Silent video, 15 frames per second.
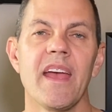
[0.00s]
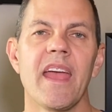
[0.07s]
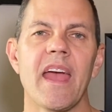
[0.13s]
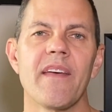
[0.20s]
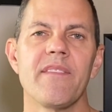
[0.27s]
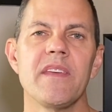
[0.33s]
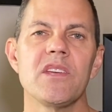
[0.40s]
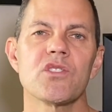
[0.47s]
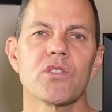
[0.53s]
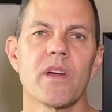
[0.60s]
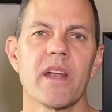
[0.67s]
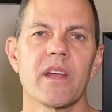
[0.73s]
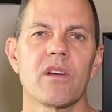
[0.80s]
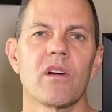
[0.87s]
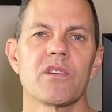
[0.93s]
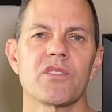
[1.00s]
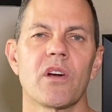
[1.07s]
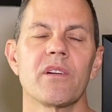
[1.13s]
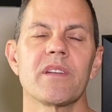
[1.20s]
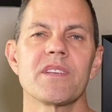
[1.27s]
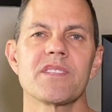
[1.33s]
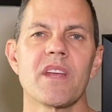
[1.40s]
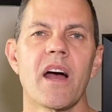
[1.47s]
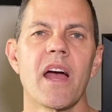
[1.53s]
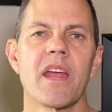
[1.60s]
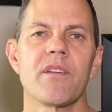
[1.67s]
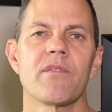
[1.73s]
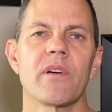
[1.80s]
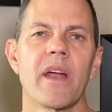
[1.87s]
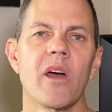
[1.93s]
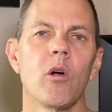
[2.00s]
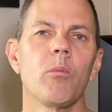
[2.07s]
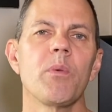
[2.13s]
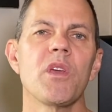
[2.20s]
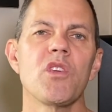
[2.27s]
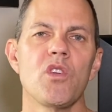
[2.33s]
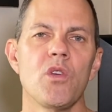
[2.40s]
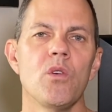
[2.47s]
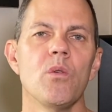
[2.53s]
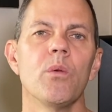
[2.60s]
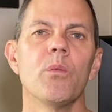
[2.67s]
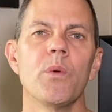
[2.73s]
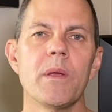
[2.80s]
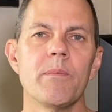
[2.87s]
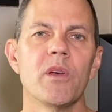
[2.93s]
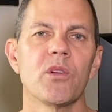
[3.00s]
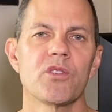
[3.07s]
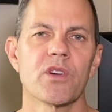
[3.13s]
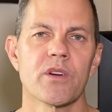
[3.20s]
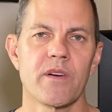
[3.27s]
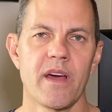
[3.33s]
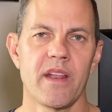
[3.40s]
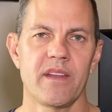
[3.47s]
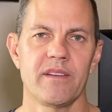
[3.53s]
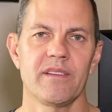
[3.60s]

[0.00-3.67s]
and these credit cards are designed for helping you rebuild your credit.